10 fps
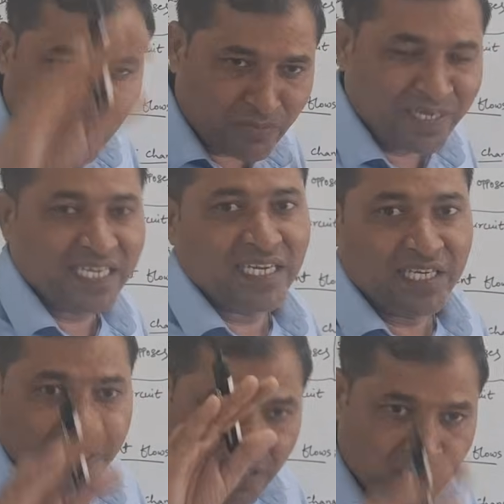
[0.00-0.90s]

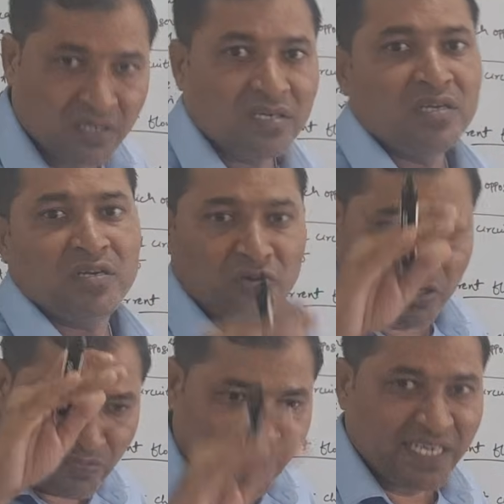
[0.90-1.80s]
automatically
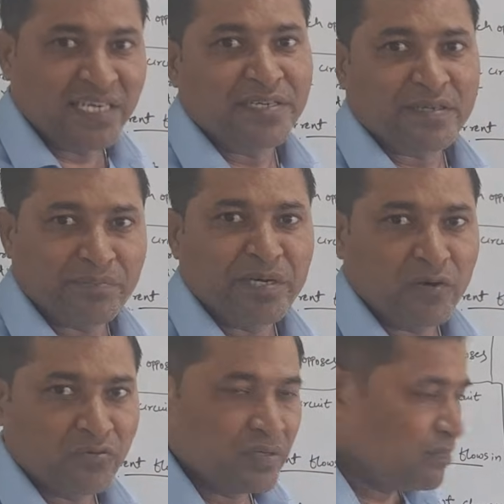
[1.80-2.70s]
trip down